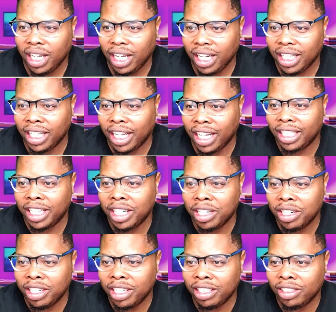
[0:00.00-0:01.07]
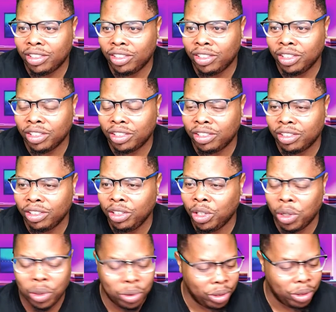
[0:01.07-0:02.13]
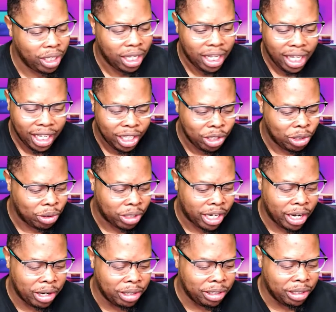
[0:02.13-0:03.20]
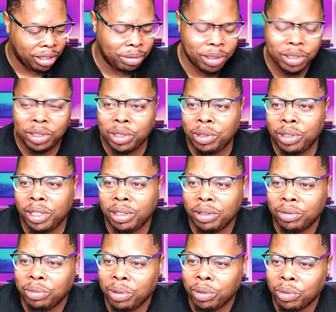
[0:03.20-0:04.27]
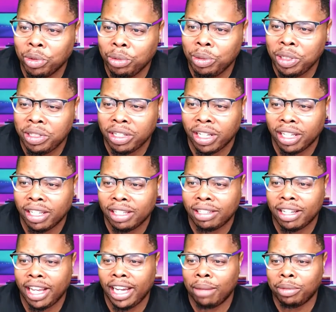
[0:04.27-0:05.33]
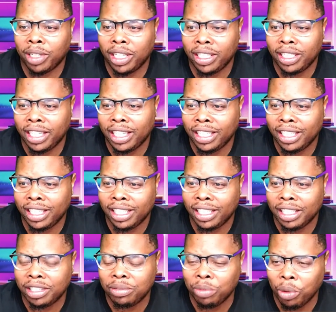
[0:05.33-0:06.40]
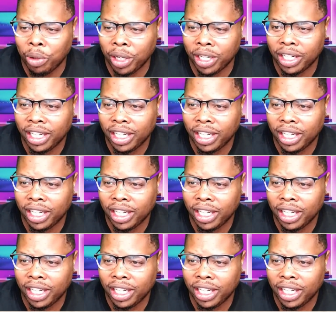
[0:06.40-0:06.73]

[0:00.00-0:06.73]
that there is just you know you know, Carolyn's been doing it, but Ruby says, Hey, I'm getting in this morning.